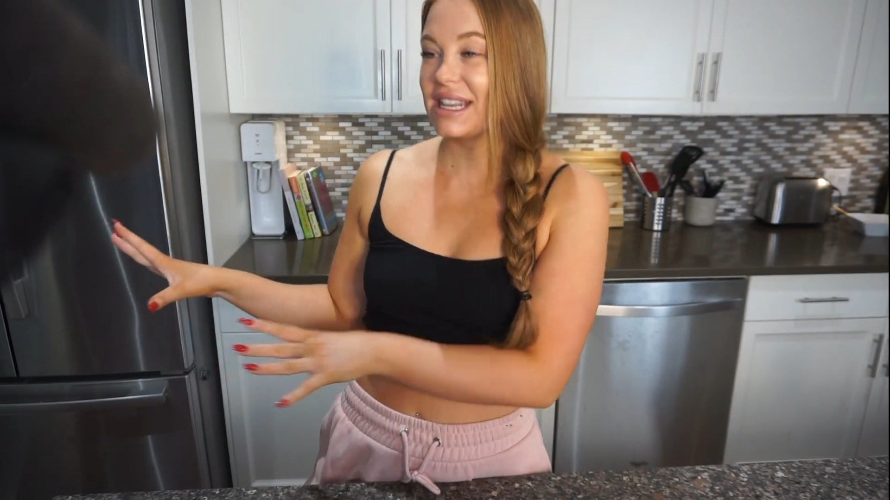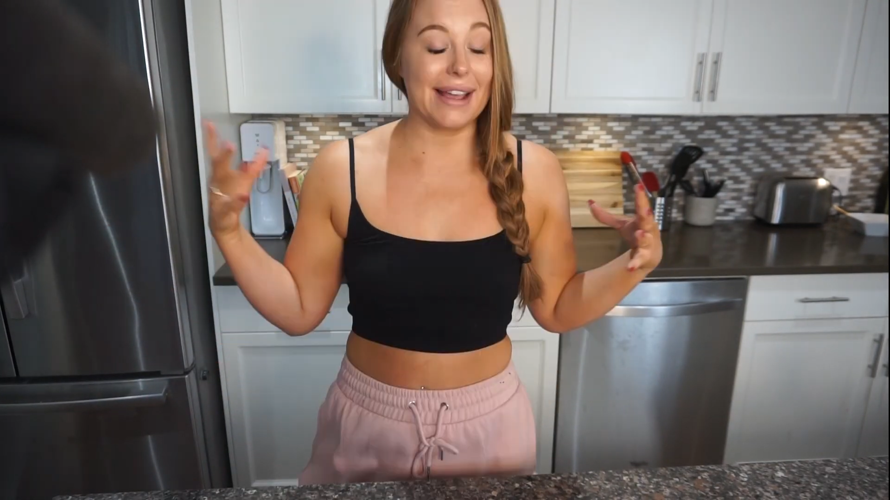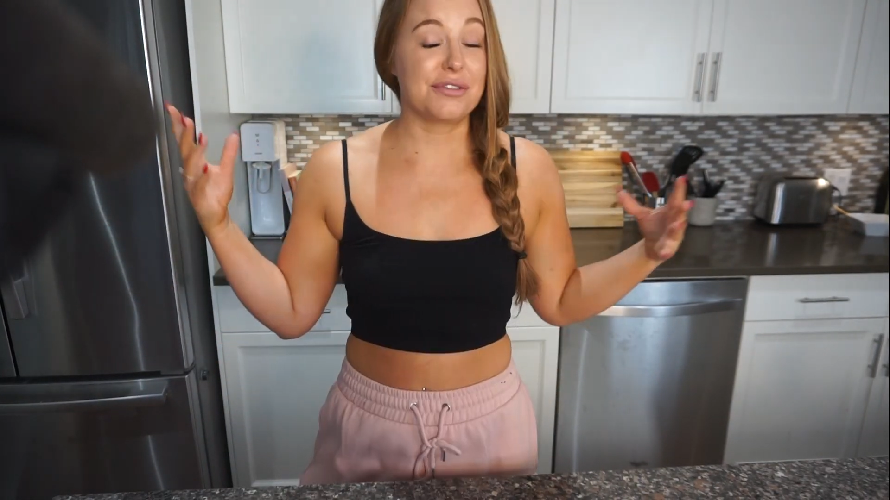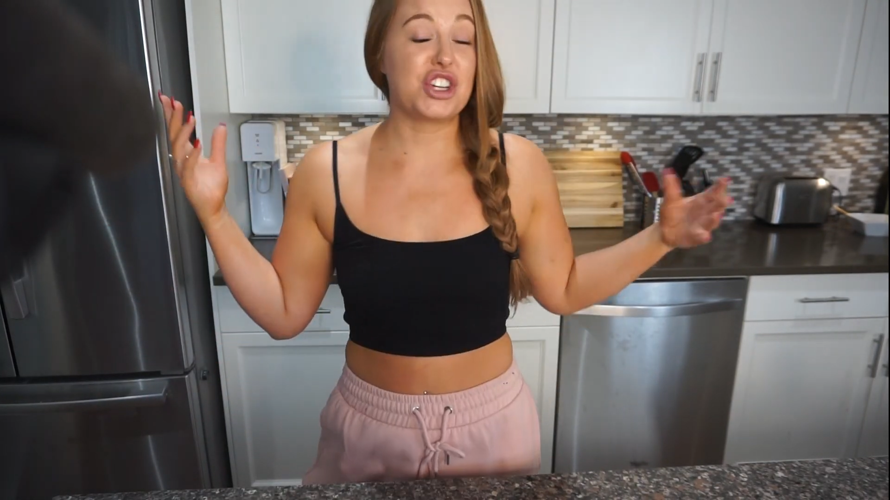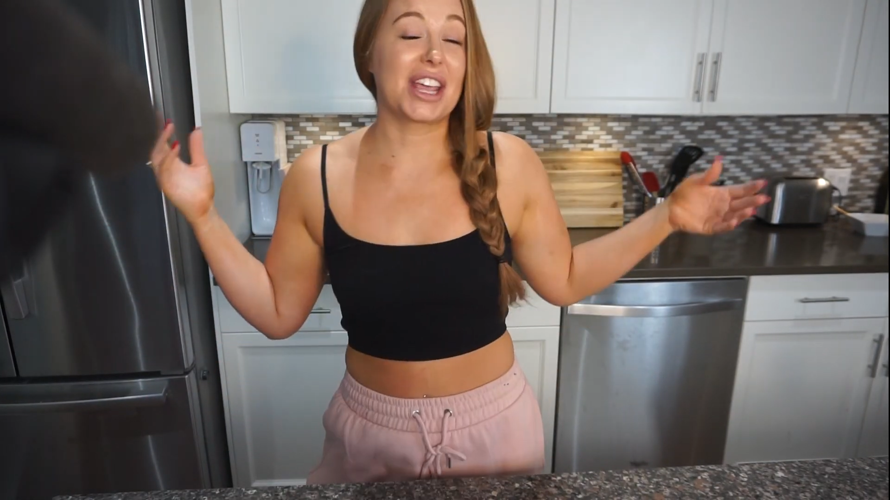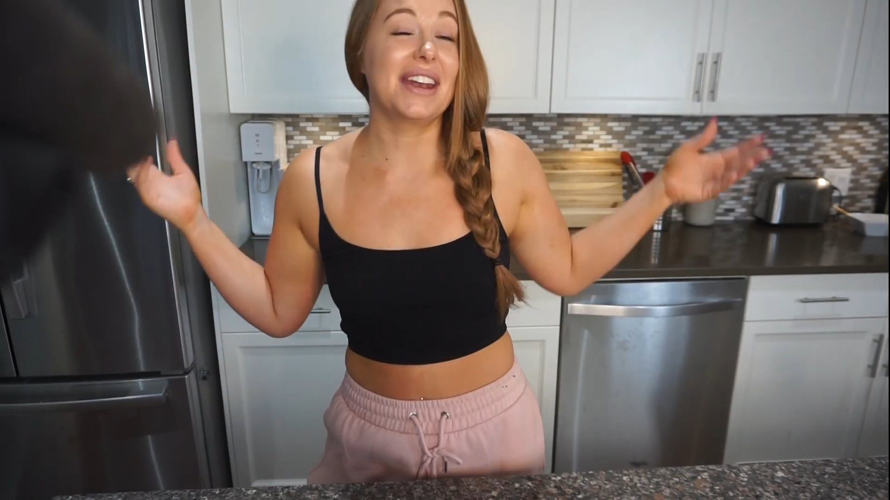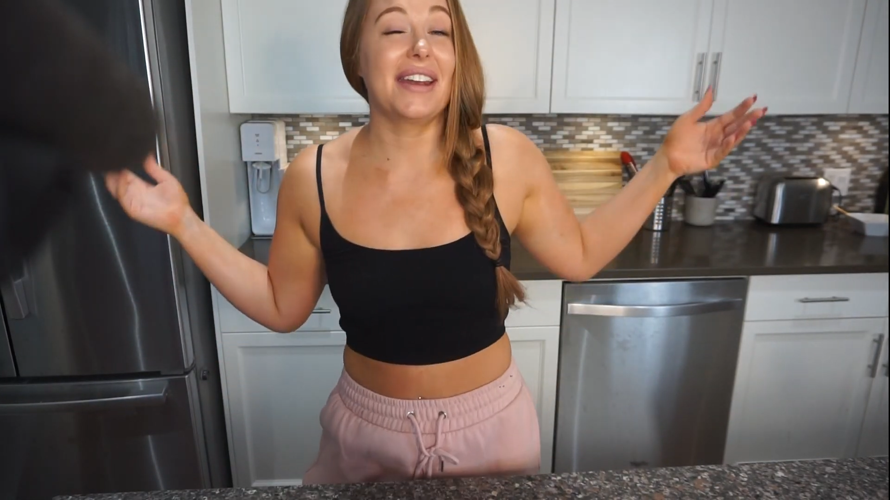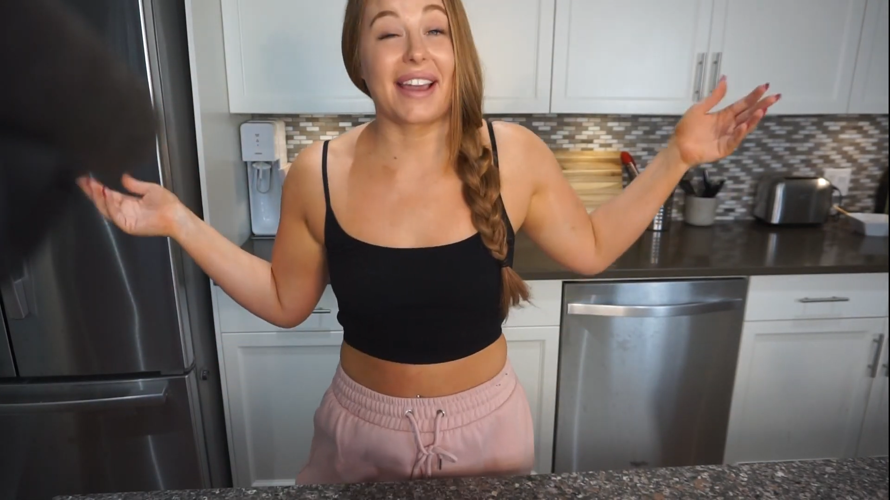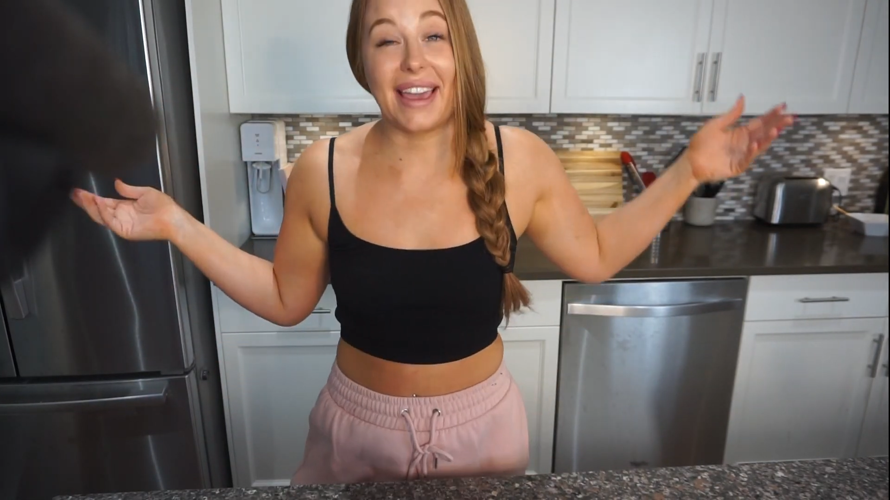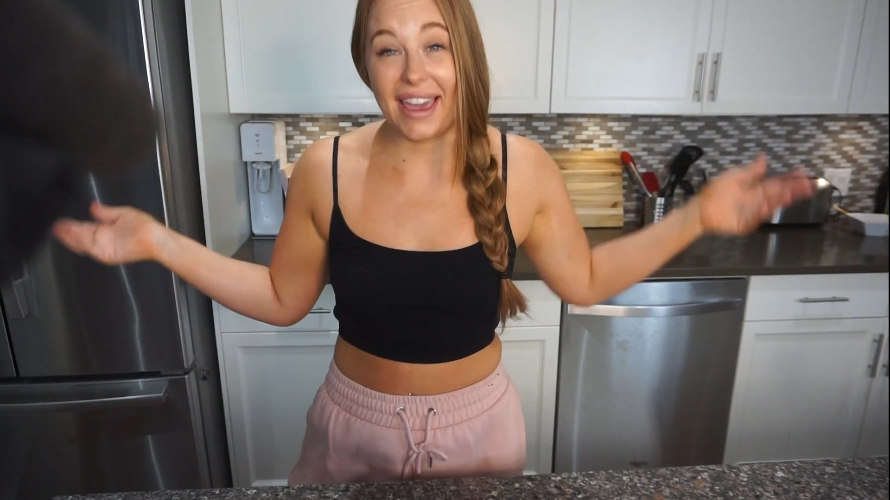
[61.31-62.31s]
I have chicken in
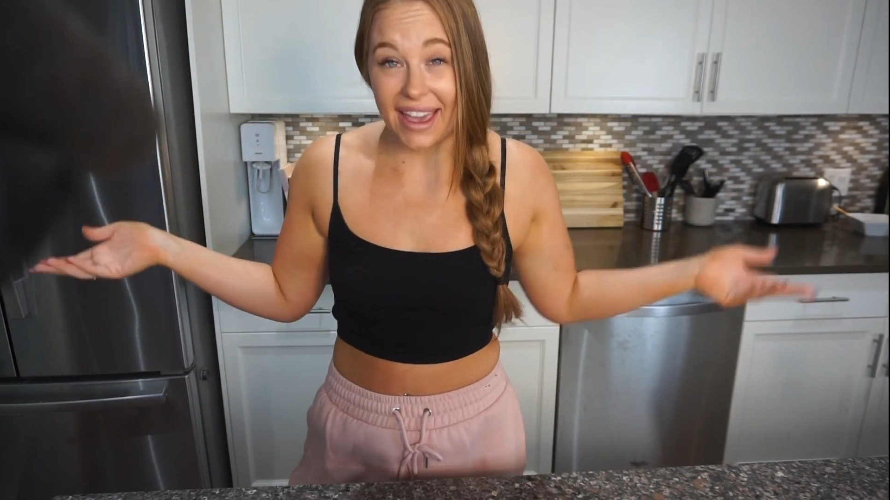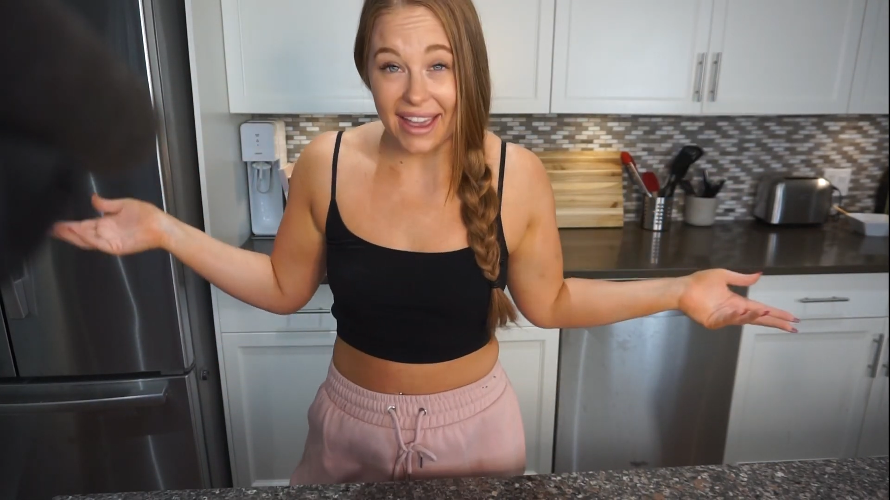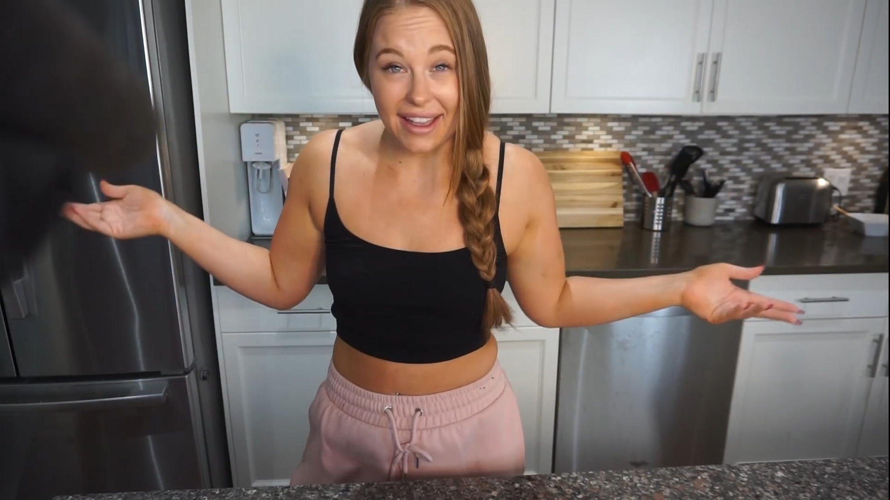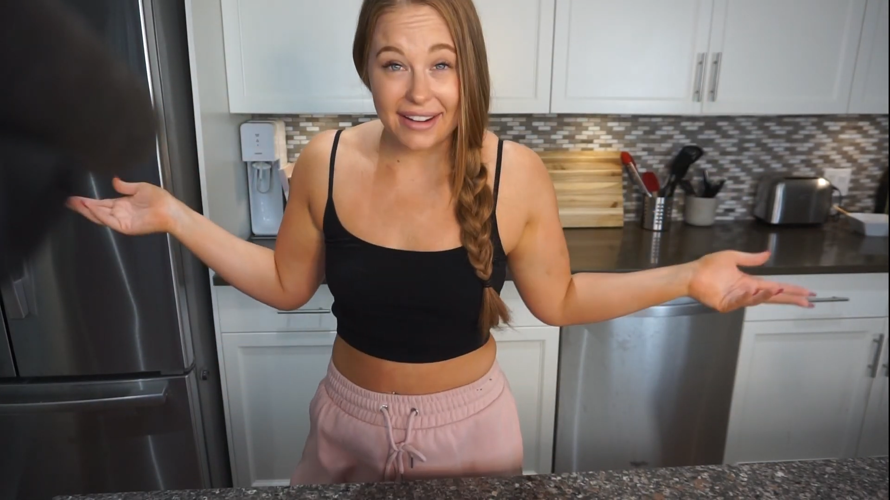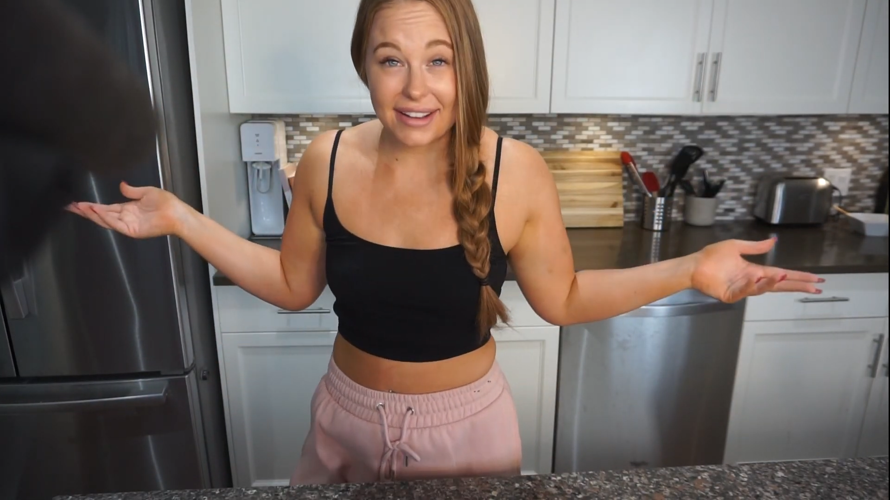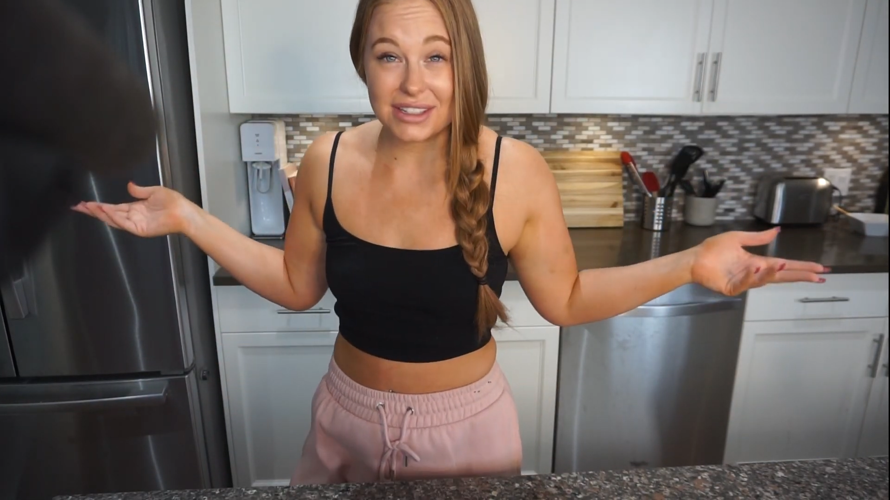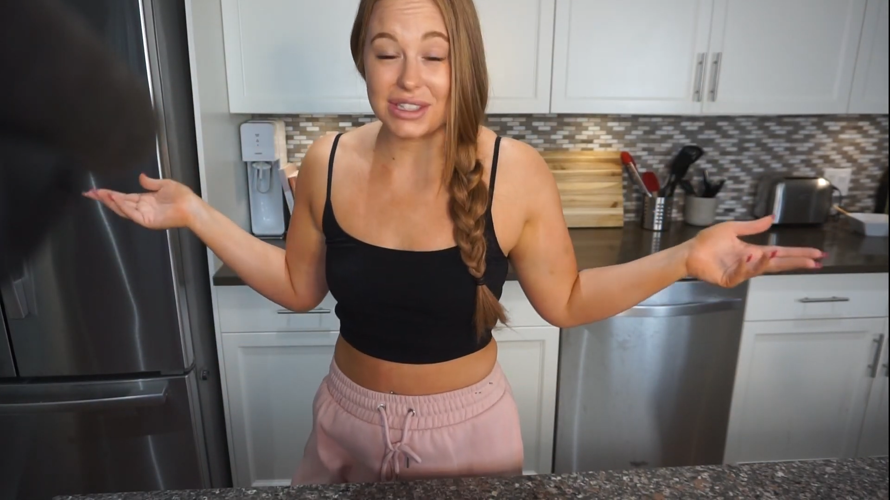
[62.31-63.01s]
a can,